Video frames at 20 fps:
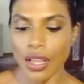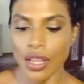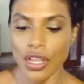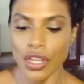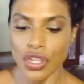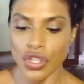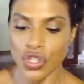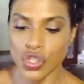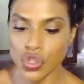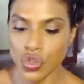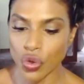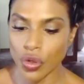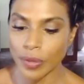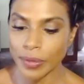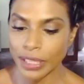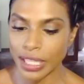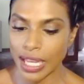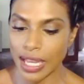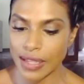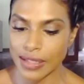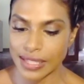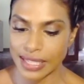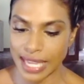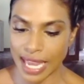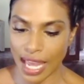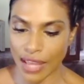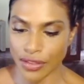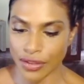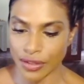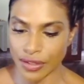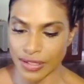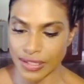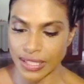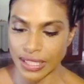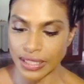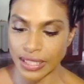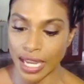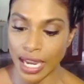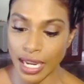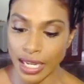Storm clouds gathered as the
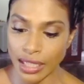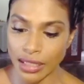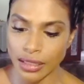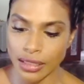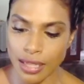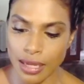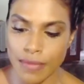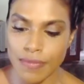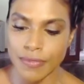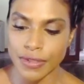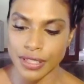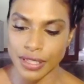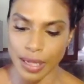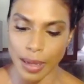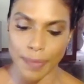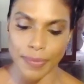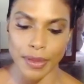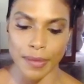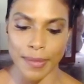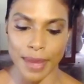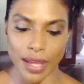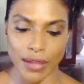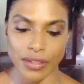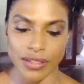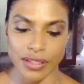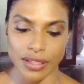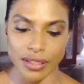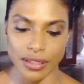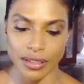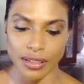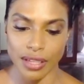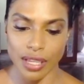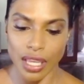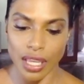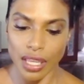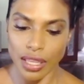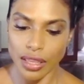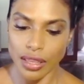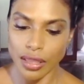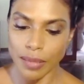lion lumbered up the mountain.
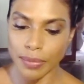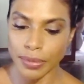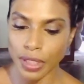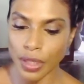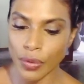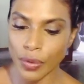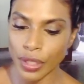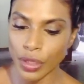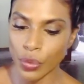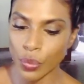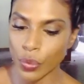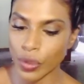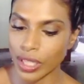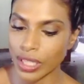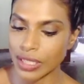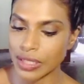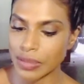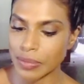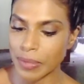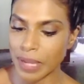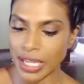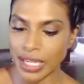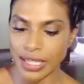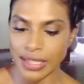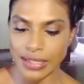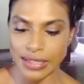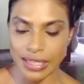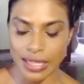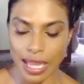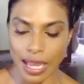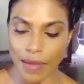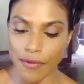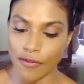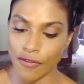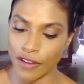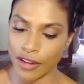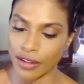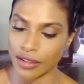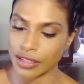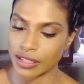The blowing wind made his climb
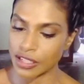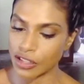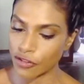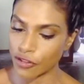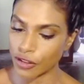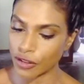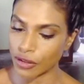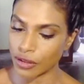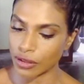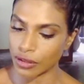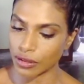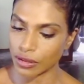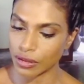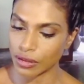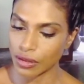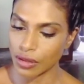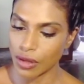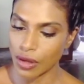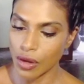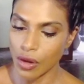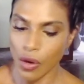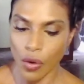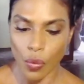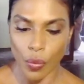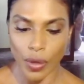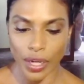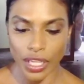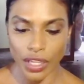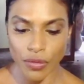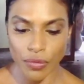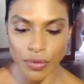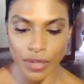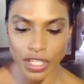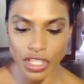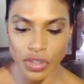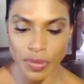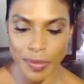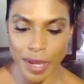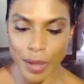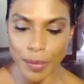very difficult. When he
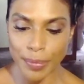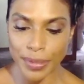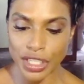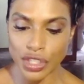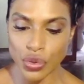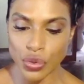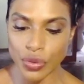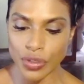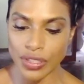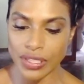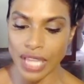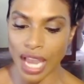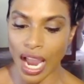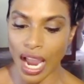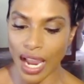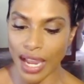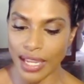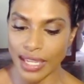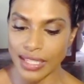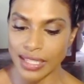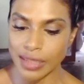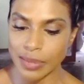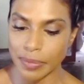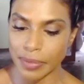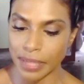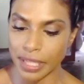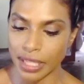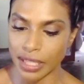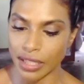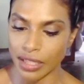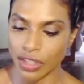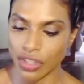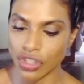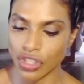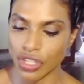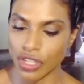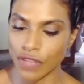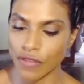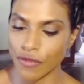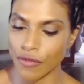reached Mount Batur's highest peak,
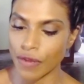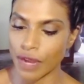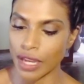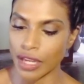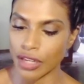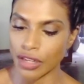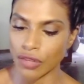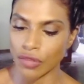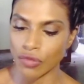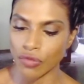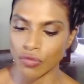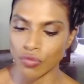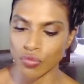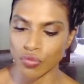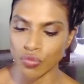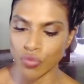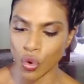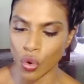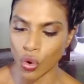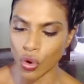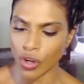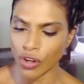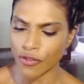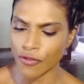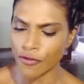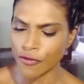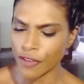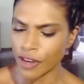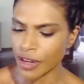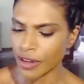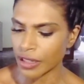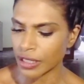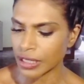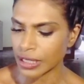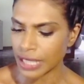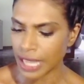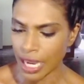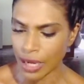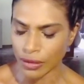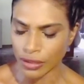Chief Raiden roared very
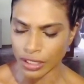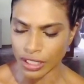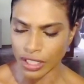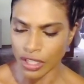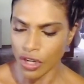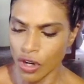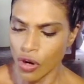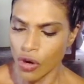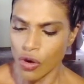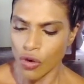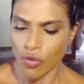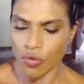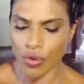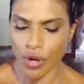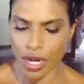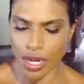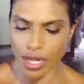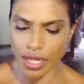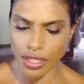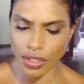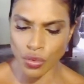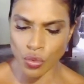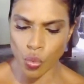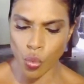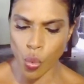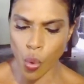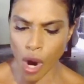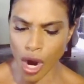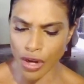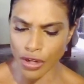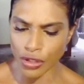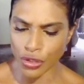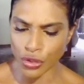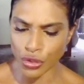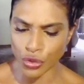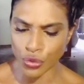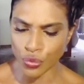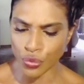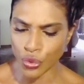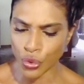loudly, "Rain, why are
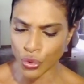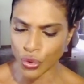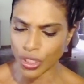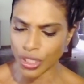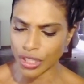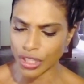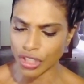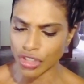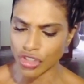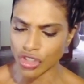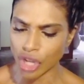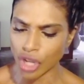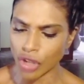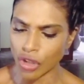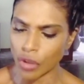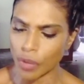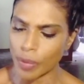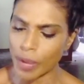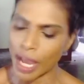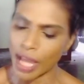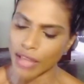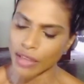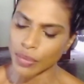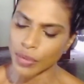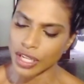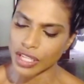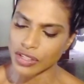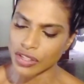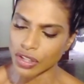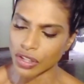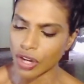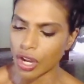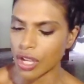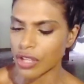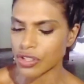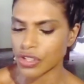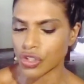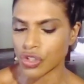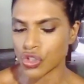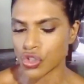you ruining the jungle pathways and
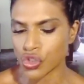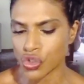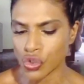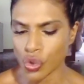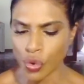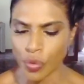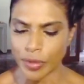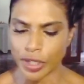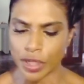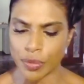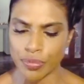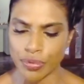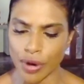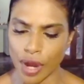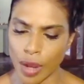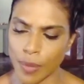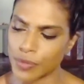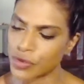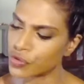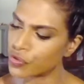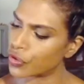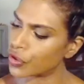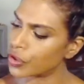causing so many problems for the